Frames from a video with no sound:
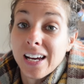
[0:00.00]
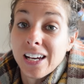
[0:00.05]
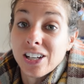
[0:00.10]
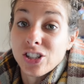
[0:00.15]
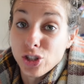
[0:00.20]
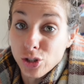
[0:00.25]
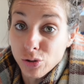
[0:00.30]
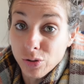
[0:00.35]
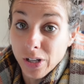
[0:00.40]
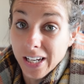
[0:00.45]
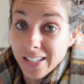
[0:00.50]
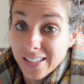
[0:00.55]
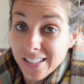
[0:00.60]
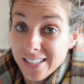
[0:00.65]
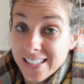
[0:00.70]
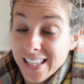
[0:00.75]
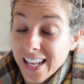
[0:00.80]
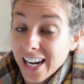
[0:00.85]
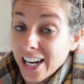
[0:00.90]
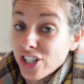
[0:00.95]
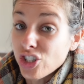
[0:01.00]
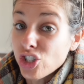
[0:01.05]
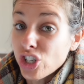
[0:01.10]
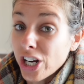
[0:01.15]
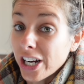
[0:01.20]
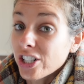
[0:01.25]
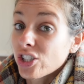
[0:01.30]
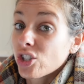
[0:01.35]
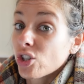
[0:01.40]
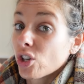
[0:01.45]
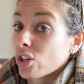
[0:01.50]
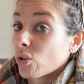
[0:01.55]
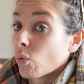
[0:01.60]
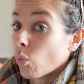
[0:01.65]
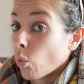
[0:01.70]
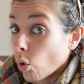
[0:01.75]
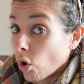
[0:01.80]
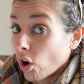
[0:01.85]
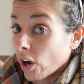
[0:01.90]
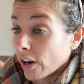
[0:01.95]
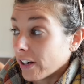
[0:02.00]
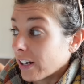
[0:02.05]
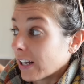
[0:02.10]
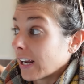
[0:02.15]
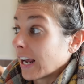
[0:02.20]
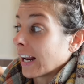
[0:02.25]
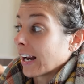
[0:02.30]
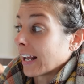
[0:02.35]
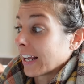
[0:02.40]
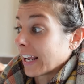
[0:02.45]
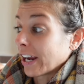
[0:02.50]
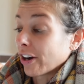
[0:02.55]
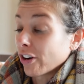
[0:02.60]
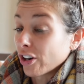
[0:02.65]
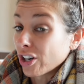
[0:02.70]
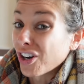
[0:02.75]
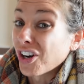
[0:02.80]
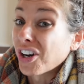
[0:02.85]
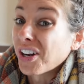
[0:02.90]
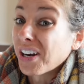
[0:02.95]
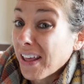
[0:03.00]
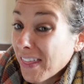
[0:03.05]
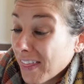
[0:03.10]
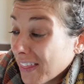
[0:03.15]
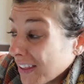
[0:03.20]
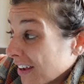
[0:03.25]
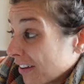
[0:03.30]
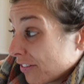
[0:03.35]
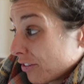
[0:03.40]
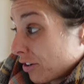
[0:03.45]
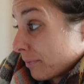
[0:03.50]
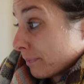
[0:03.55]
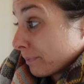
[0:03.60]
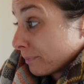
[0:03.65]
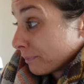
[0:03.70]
suitcases that I checked one and I carried on the other.